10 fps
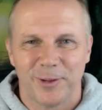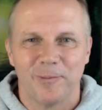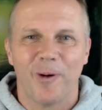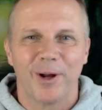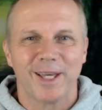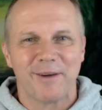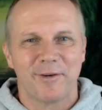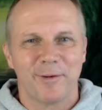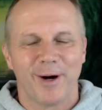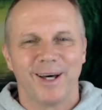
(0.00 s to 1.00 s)
Good morning,
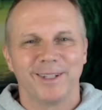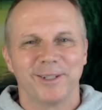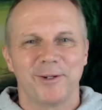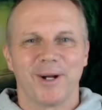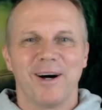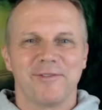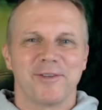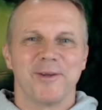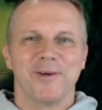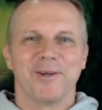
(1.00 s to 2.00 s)
everyone. Good
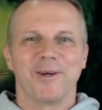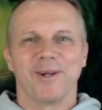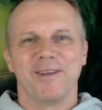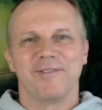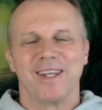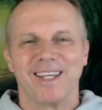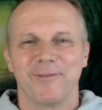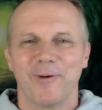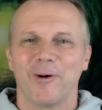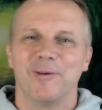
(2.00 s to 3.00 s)
afternoon and good evening.
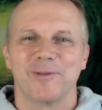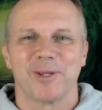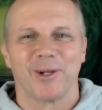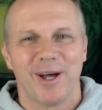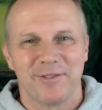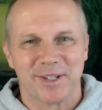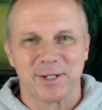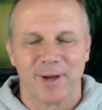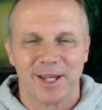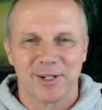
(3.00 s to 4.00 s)
Welcome to Life
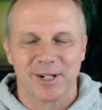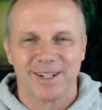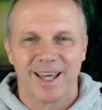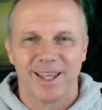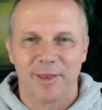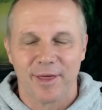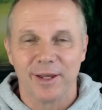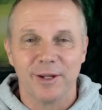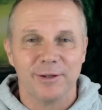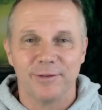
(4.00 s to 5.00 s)
Expansion, and
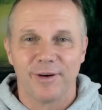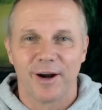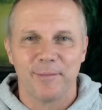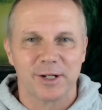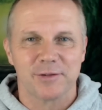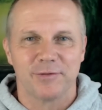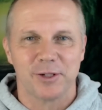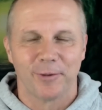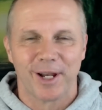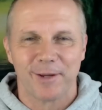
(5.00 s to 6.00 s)
thank you very much for
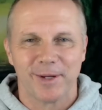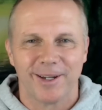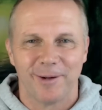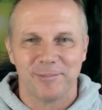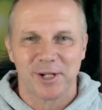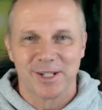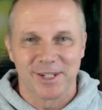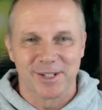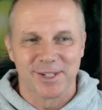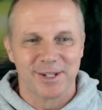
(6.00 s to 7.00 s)
joining me. I'm
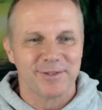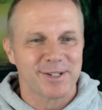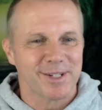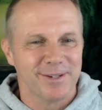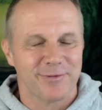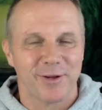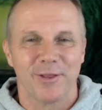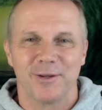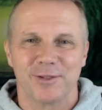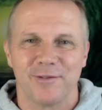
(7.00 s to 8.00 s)
Jason Stephenson, for
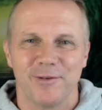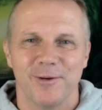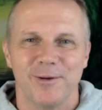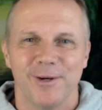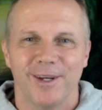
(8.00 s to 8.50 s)
those of you